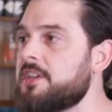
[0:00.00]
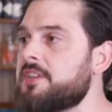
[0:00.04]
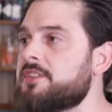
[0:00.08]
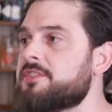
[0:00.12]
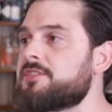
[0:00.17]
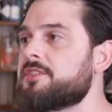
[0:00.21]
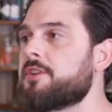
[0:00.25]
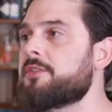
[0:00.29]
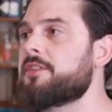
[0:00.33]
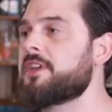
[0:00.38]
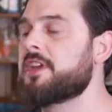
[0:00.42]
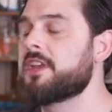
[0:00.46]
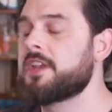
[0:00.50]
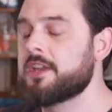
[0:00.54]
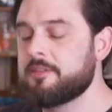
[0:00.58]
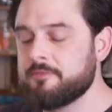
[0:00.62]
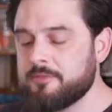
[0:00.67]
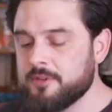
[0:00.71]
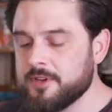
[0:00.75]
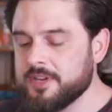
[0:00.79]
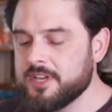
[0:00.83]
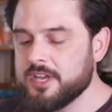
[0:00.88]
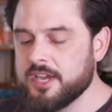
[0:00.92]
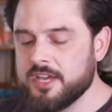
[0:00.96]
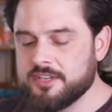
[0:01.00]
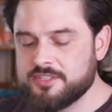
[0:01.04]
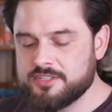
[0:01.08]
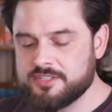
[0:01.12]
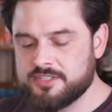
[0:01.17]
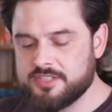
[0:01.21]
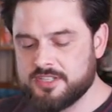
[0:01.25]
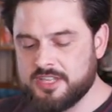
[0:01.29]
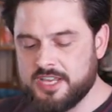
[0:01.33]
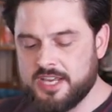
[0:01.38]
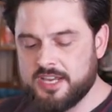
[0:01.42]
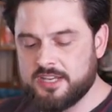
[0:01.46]
Yeah. So, that, and I'm very
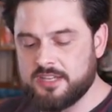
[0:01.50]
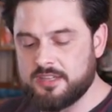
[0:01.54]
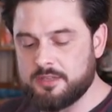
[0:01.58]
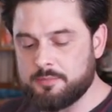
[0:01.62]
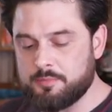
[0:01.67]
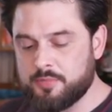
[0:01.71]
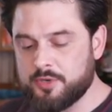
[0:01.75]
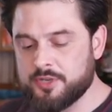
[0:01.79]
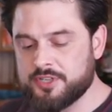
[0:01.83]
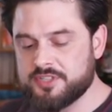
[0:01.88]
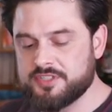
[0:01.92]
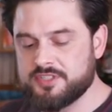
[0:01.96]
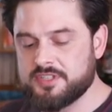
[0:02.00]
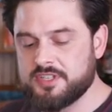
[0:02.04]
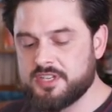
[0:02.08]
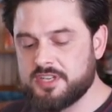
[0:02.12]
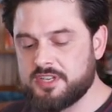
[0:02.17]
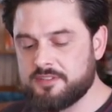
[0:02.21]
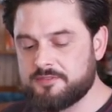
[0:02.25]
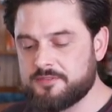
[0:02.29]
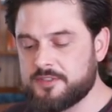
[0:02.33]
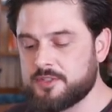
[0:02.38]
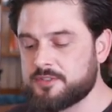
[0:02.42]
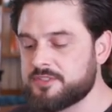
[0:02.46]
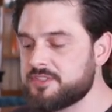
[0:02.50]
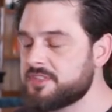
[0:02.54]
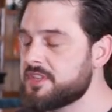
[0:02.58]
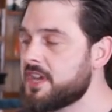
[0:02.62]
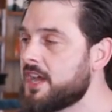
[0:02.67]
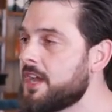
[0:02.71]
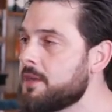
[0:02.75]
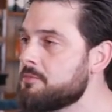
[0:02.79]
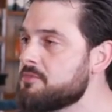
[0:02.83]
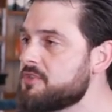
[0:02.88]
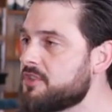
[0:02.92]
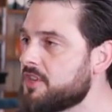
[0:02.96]
conscious of that in the books. That if there's
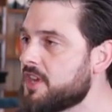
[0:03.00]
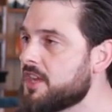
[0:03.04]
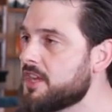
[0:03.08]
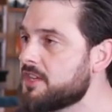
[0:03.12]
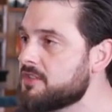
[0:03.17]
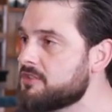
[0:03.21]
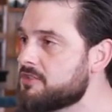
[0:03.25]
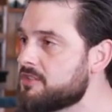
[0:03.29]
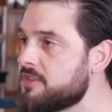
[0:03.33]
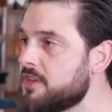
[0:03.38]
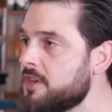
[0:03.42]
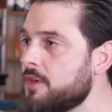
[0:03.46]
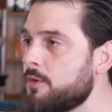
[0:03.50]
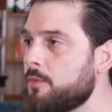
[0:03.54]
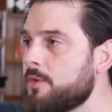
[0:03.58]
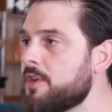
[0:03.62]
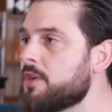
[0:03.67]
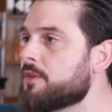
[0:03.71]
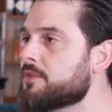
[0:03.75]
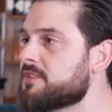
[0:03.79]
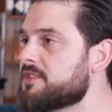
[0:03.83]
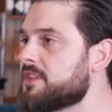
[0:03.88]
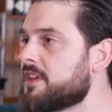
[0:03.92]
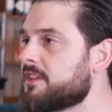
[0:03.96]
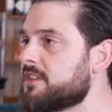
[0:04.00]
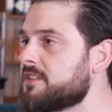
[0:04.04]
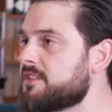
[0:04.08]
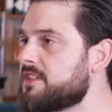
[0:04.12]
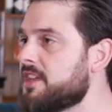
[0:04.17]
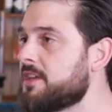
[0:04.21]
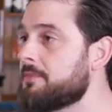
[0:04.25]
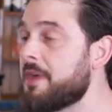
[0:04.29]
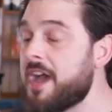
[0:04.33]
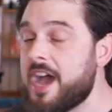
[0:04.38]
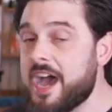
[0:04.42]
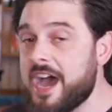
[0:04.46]
time change, we don't sound the
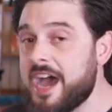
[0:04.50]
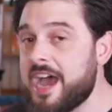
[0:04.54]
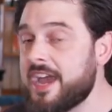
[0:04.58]
same.